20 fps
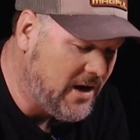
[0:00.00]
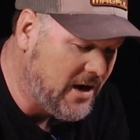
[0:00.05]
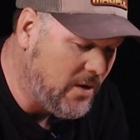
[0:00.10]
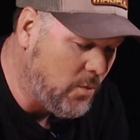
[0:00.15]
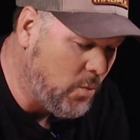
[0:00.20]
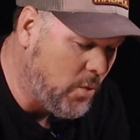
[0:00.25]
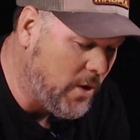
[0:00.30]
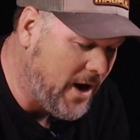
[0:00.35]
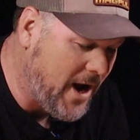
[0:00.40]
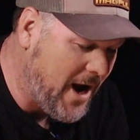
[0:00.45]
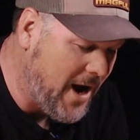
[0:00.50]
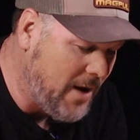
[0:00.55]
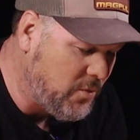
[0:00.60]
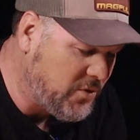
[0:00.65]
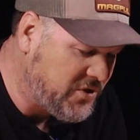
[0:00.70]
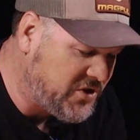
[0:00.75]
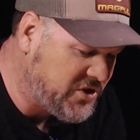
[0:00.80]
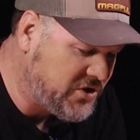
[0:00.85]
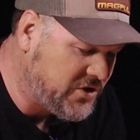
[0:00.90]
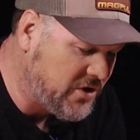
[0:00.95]
what I
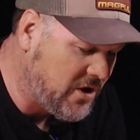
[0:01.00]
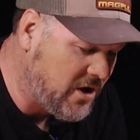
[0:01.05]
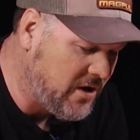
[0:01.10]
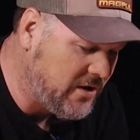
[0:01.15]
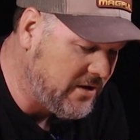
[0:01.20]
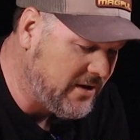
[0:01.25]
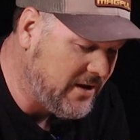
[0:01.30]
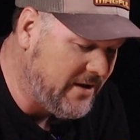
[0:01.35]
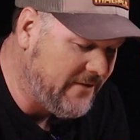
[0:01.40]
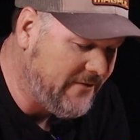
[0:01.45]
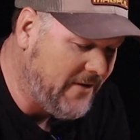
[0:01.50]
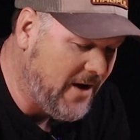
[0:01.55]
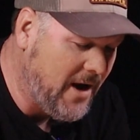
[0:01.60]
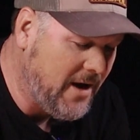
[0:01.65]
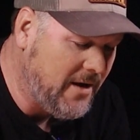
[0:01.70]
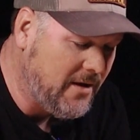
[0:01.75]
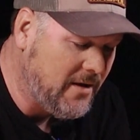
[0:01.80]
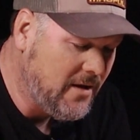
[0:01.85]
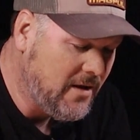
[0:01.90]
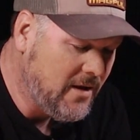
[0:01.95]
would start if
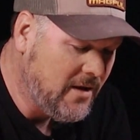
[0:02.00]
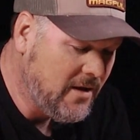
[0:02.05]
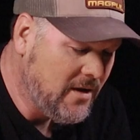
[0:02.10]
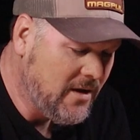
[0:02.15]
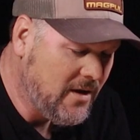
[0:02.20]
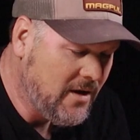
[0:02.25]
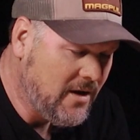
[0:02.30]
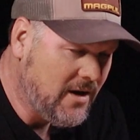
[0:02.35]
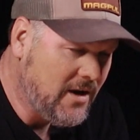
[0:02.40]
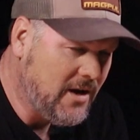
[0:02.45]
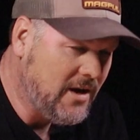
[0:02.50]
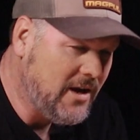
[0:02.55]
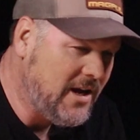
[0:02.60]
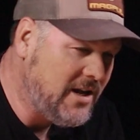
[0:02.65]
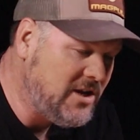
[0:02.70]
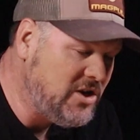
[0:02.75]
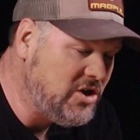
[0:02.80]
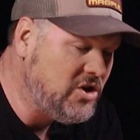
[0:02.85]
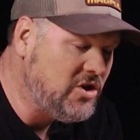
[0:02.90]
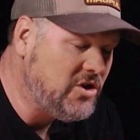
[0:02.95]
I,
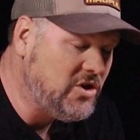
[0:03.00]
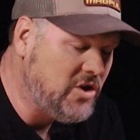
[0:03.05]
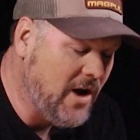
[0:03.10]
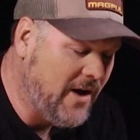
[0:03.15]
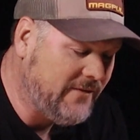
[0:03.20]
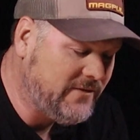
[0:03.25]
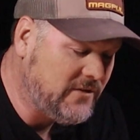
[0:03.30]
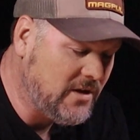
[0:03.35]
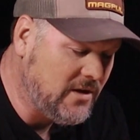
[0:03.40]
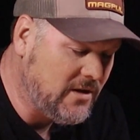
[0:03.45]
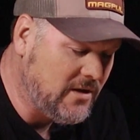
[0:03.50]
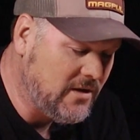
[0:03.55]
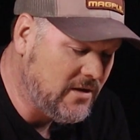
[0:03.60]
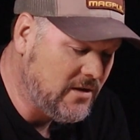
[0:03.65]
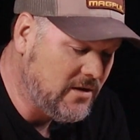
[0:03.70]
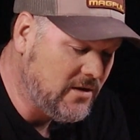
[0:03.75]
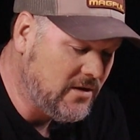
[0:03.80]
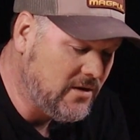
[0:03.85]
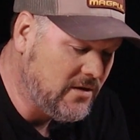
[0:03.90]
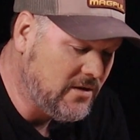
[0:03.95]
and you have
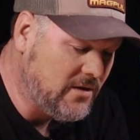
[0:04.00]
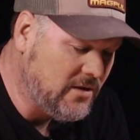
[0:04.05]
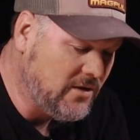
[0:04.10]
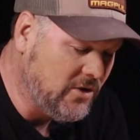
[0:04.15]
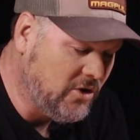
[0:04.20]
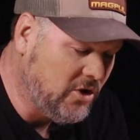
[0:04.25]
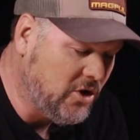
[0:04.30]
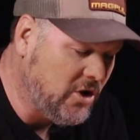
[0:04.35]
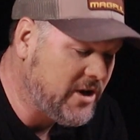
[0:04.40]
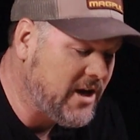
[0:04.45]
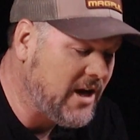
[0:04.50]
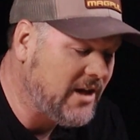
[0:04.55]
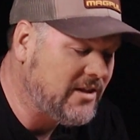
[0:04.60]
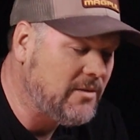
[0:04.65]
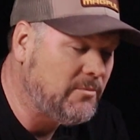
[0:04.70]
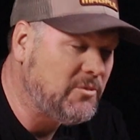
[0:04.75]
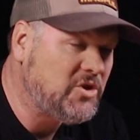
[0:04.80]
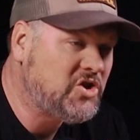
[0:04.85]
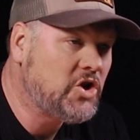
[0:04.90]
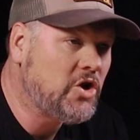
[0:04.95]
to look
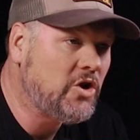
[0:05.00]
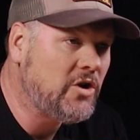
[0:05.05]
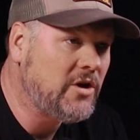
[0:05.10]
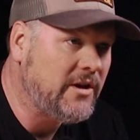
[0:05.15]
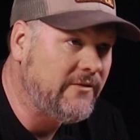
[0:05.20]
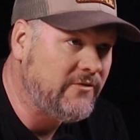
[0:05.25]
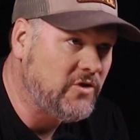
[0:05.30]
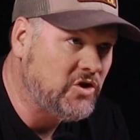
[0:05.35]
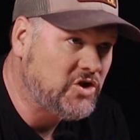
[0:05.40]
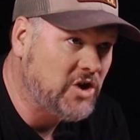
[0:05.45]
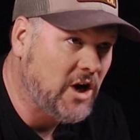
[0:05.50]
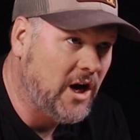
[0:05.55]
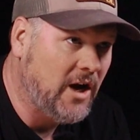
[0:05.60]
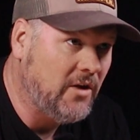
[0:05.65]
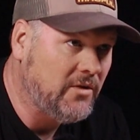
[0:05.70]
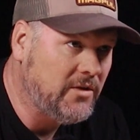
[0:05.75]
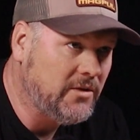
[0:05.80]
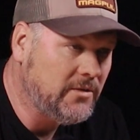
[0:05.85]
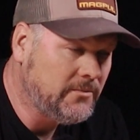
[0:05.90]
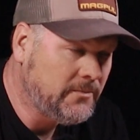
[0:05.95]
at the maturity of your
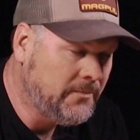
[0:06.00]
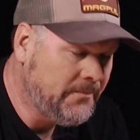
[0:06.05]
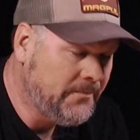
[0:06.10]
child.